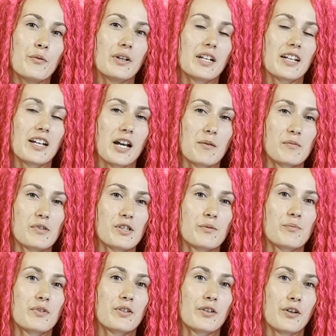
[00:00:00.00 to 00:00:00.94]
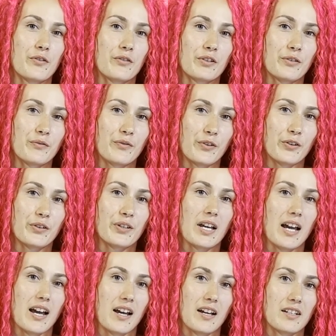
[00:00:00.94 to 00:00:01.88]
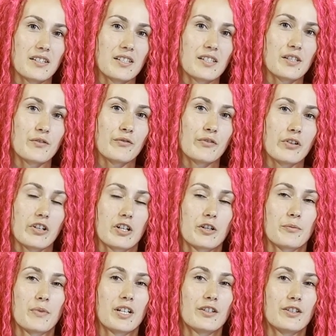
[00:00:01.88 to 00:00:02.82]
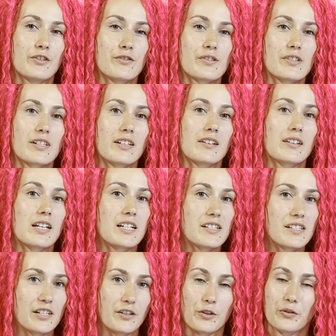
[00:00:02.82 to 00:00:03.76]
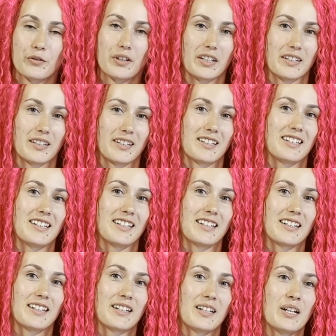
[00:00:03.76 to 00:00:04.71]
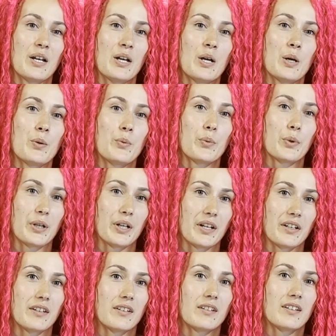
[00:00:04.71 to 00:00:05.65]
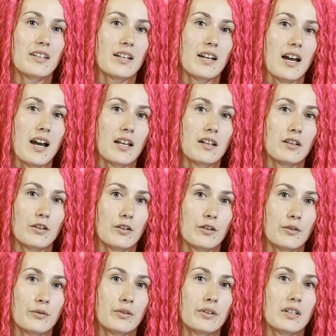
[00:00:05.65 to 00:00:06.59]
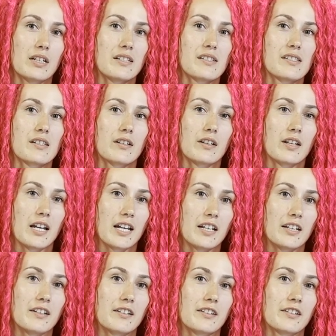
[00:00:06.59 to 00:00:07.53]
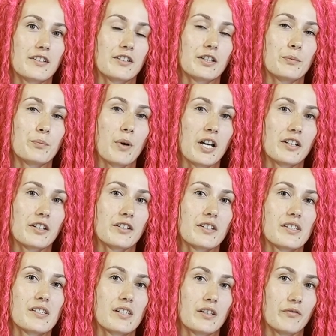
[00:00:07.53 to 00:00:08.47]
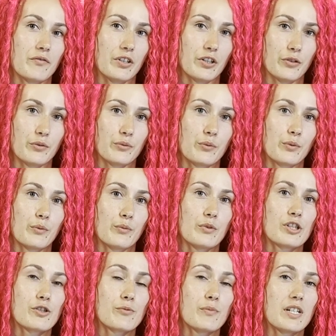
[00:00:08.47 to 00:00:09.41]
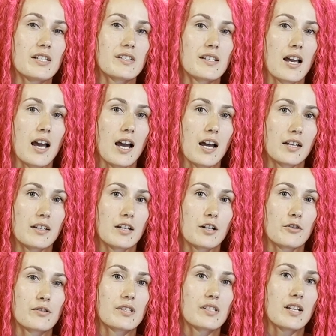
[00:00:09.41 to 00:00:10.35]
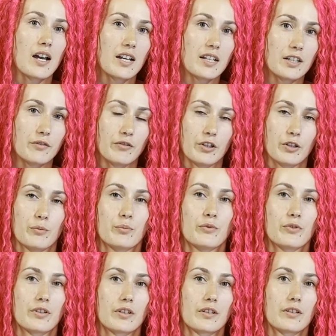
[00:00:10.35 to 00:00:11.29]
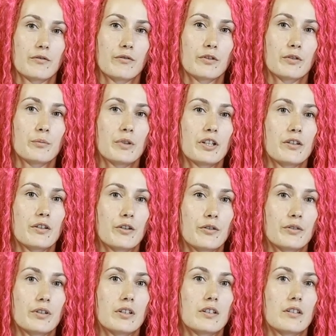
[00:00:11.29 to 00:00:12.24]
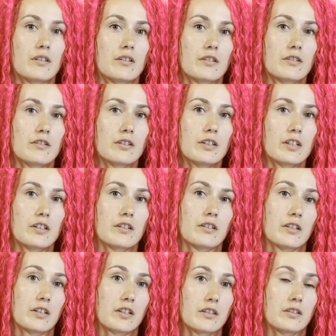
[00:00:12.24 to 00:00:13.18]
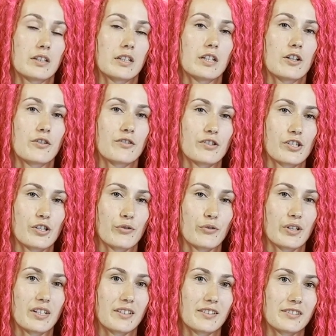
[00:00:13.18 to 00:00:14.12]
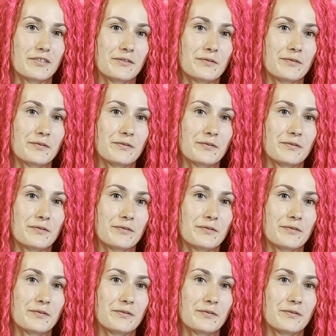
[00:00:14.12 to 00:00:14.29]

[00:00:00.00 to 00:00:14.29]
When it comes to below-the-fold ads, we recommend using lazy loading technique. With it, the ad load is delayed until the banner is in view, which means ads outside the viewport won't be loaded until they're nearly on screen.